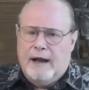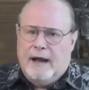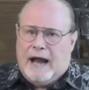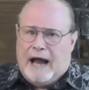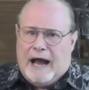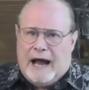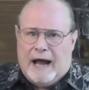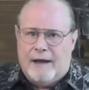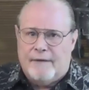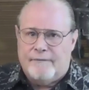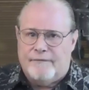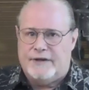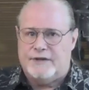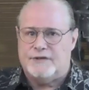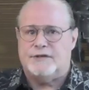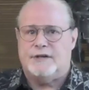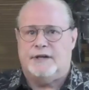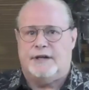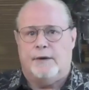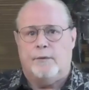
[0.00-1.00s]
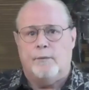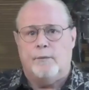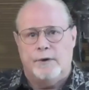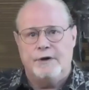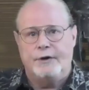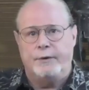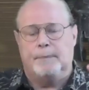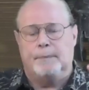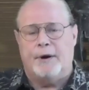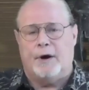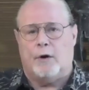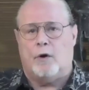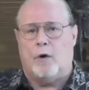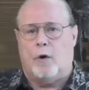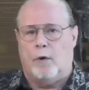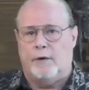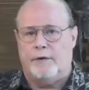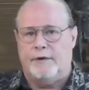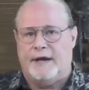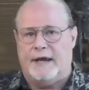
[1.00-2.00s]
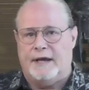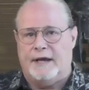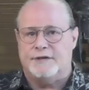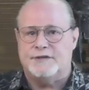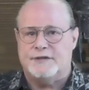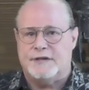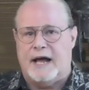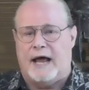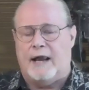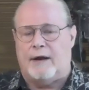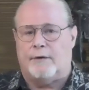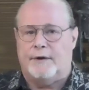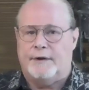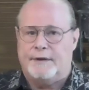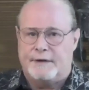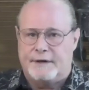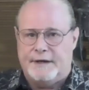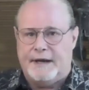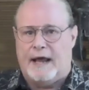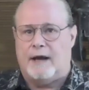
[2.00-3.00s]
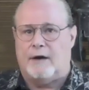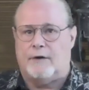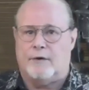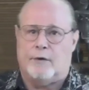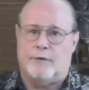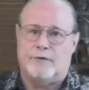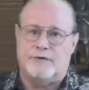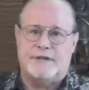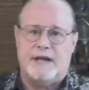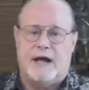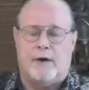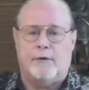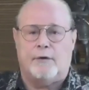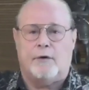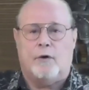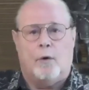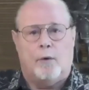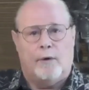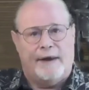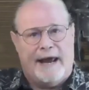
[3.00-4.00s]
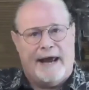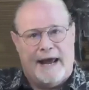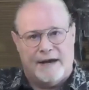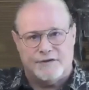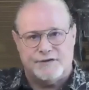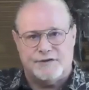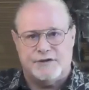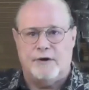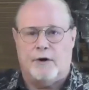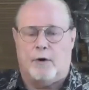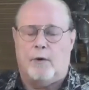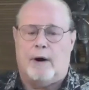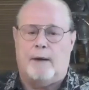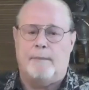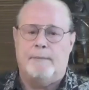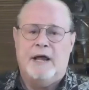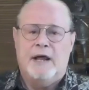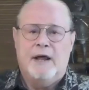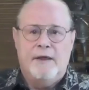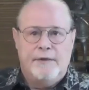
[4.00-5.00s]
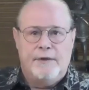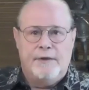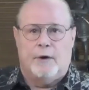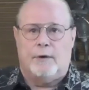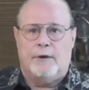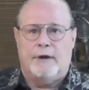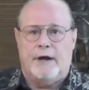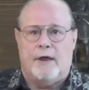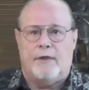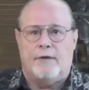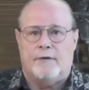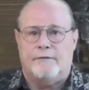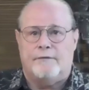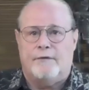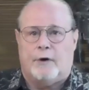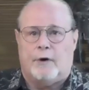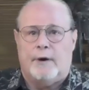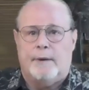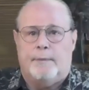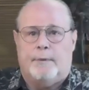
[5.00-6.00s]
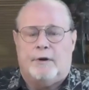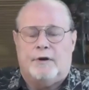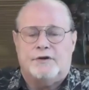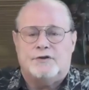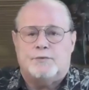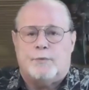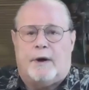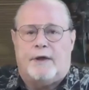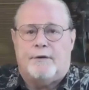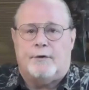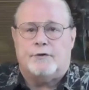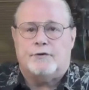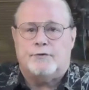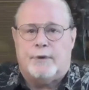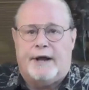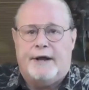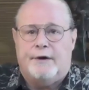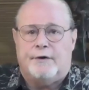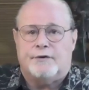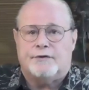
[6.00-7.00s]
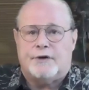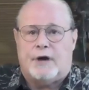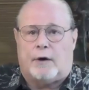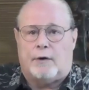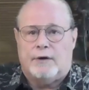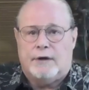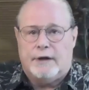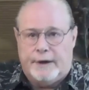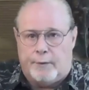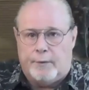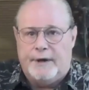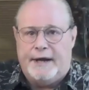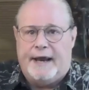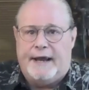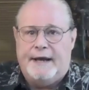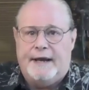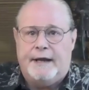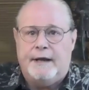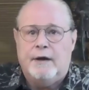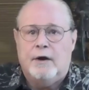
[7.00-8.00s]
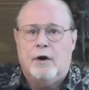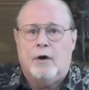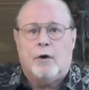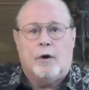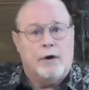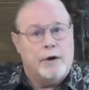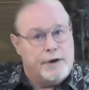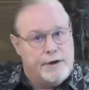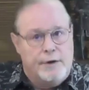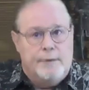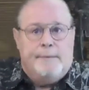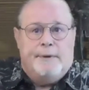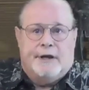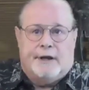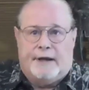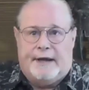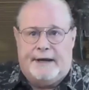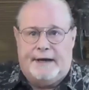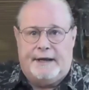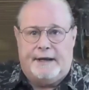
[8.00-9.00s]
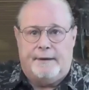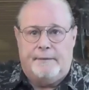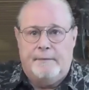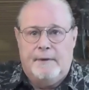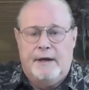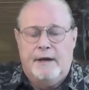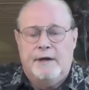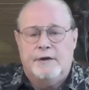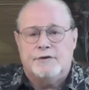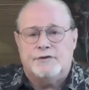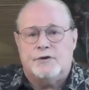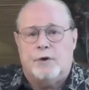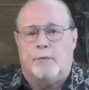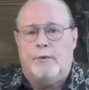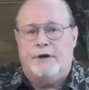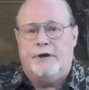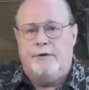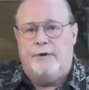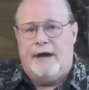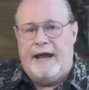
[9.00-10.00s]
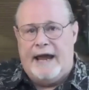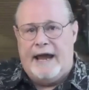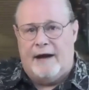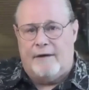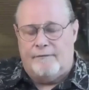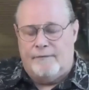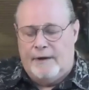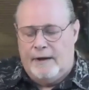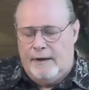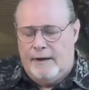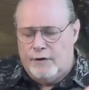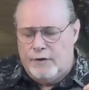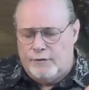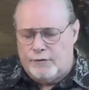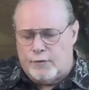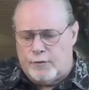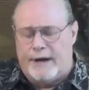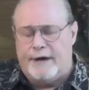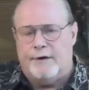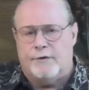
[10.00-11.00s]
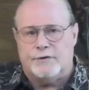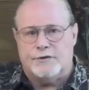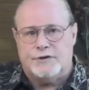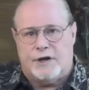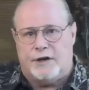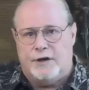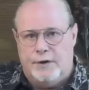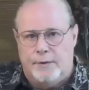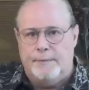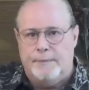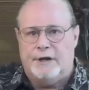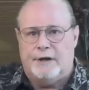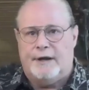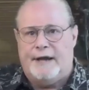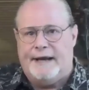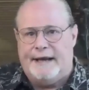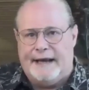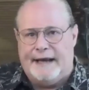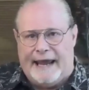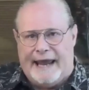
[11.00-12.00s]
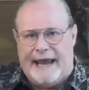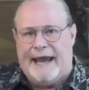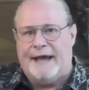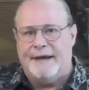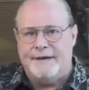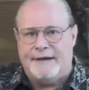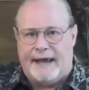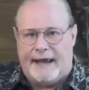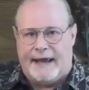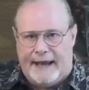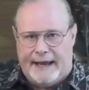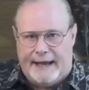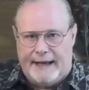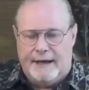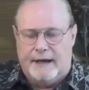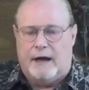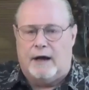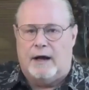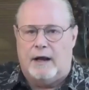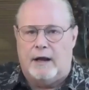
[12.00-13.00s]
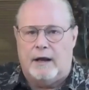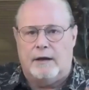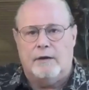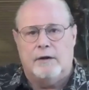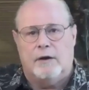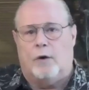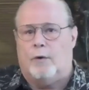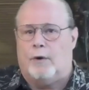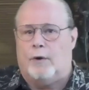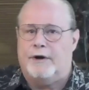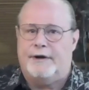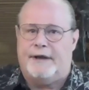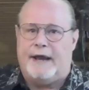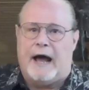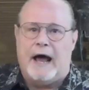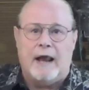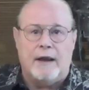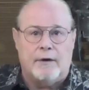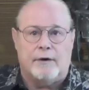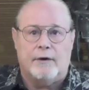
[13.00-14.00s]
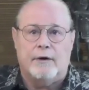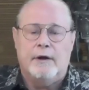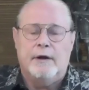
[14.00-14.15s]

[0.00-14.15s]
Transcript: Obviously, when you pair gold against dollar and the dollar goes down, gold has to go up. The only other variable is whether traders are liquidating or accumulating. So when you have traders accumulating and a uh, lower dollar,